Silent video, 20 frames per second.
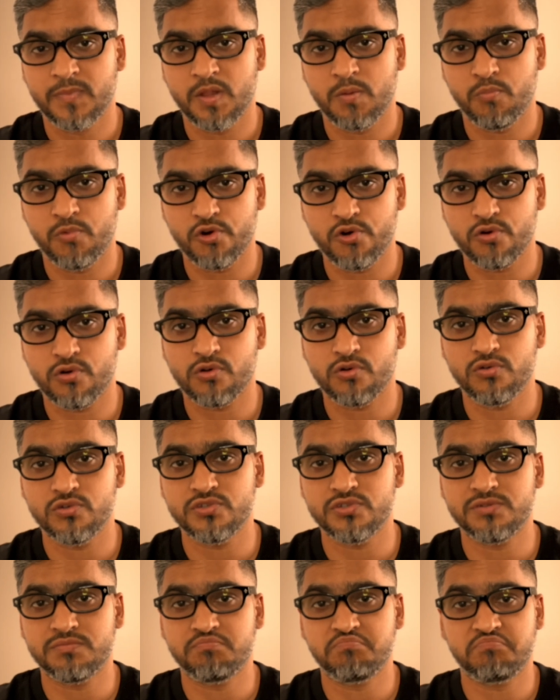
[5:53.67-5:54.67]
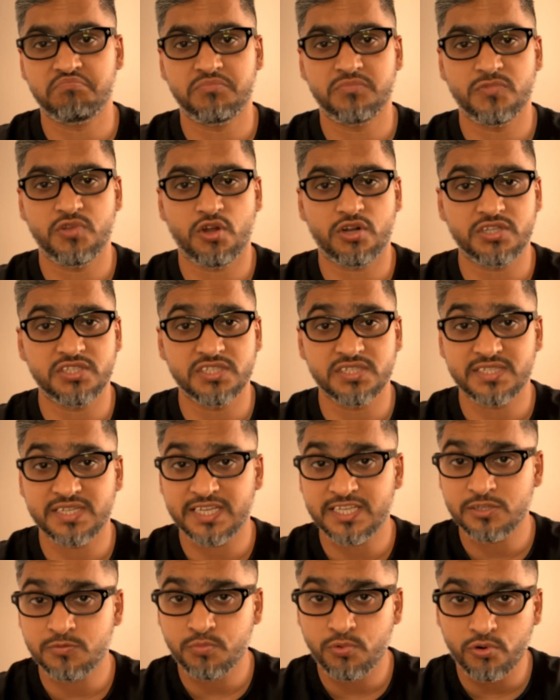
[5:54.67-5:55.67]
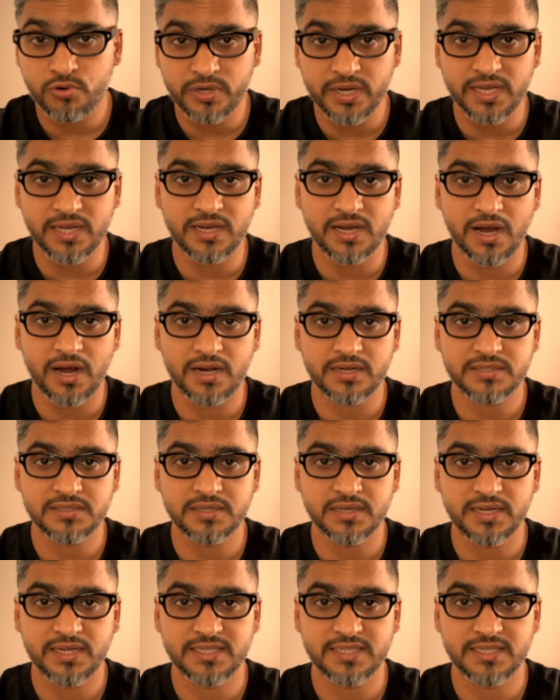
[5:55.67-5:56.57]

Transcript: Morocco's not just exporting cars,